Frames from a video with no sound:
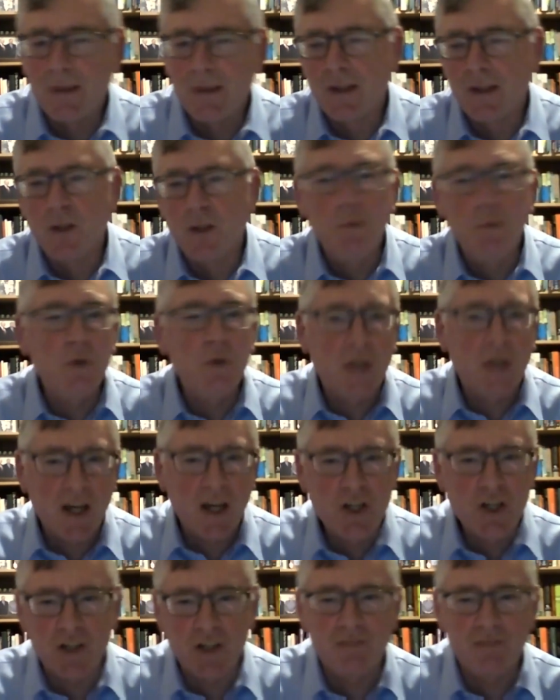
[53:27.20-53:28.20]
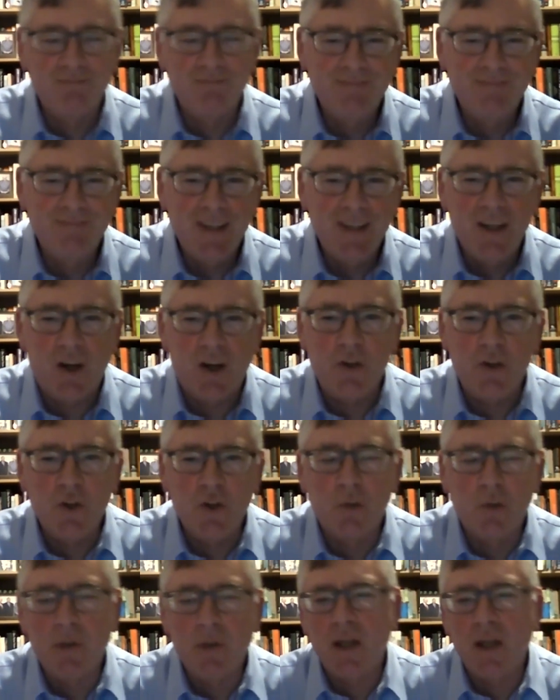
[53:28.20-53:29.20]
communication on
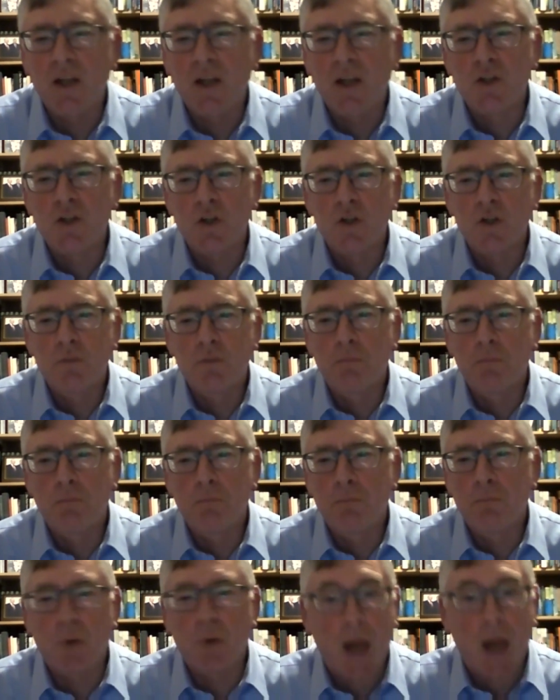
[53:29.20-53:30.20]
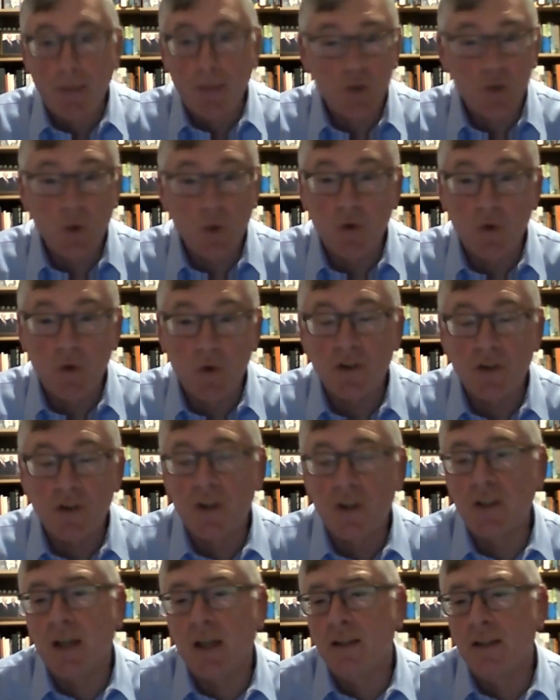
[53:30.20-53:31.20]
European issues, perhaps to a greater
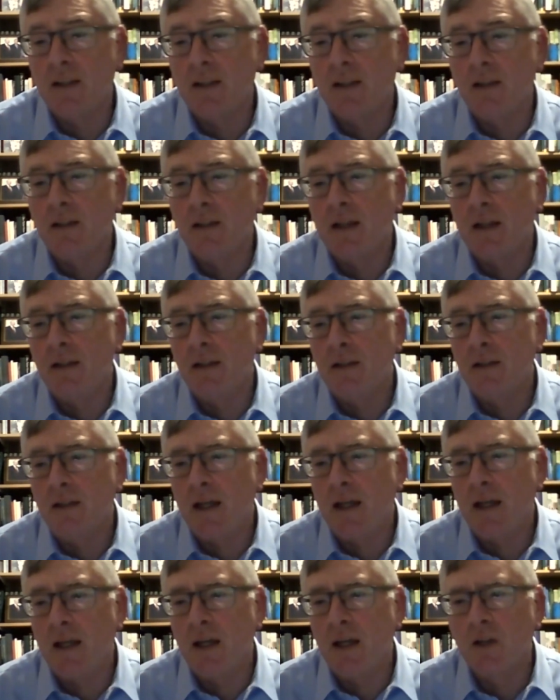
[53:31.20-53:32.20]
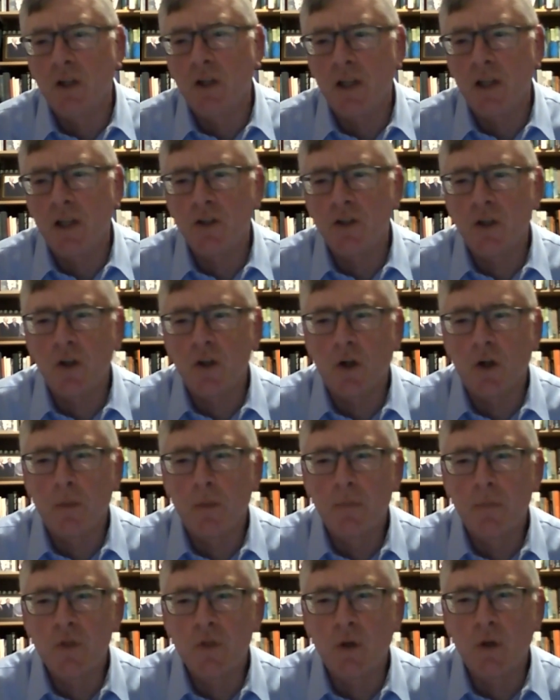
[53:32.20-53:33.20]
extent than any other leader in Europe.
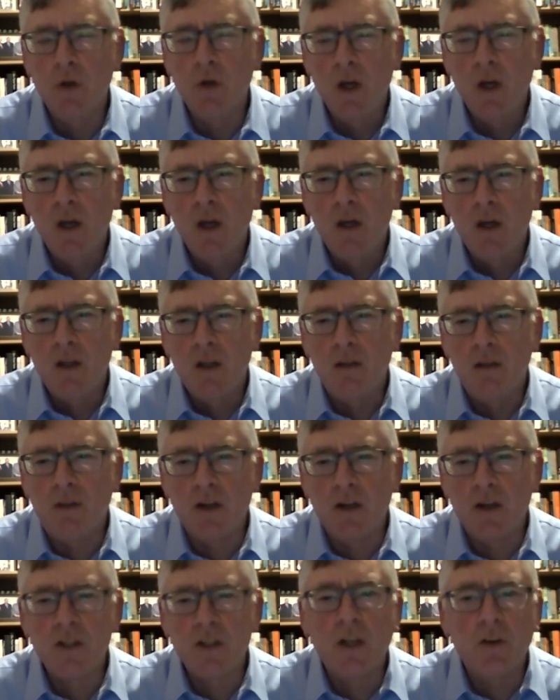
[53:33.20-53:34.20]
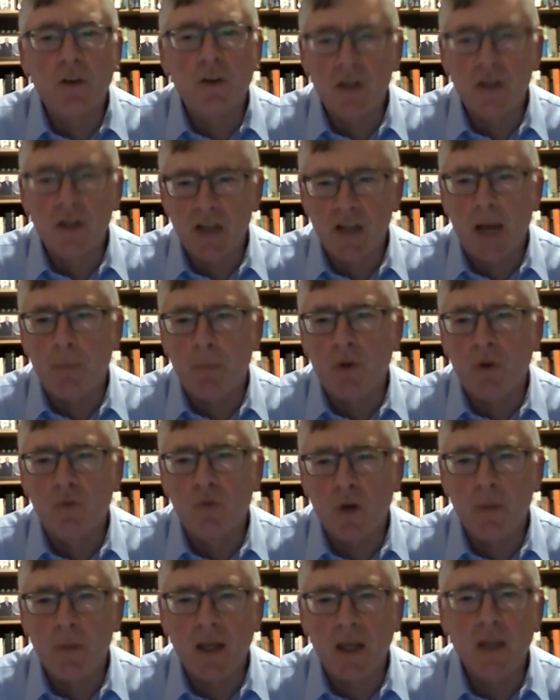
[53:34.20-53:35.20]
So there's another example of
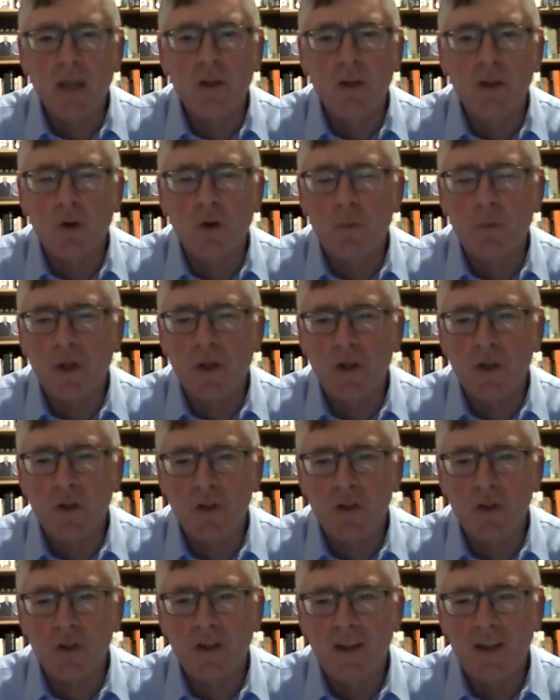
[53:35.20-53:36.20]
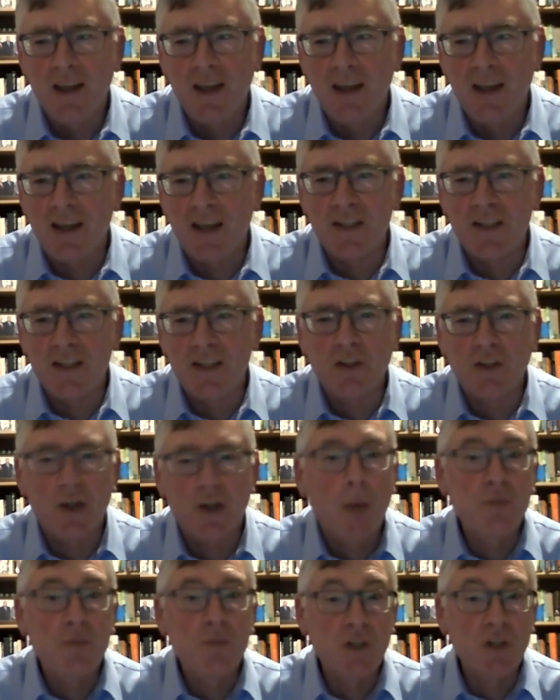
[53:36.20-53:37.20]
where being in the European Union is not an
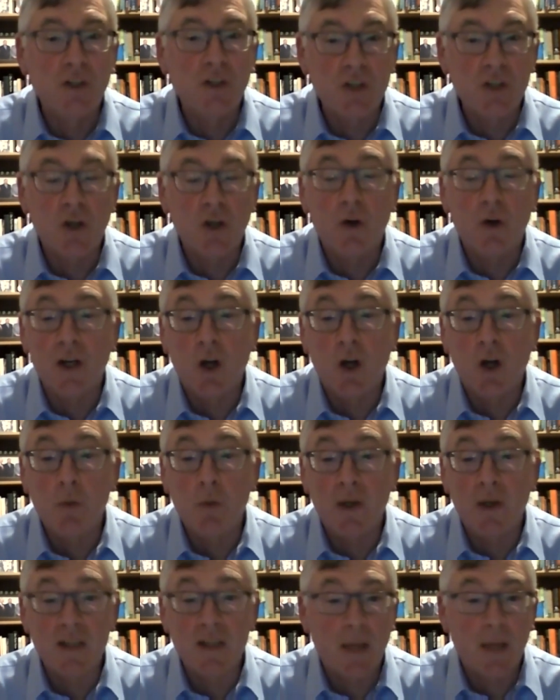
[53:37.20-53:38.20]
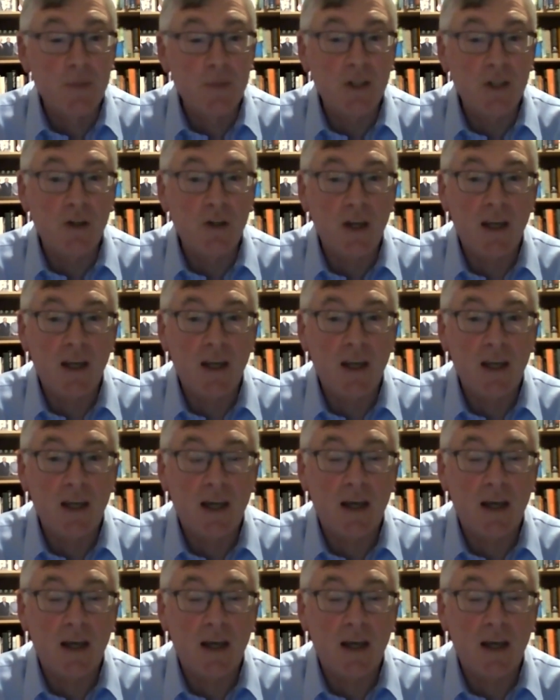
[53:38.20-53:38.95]
obstacle to going global. It's absolutely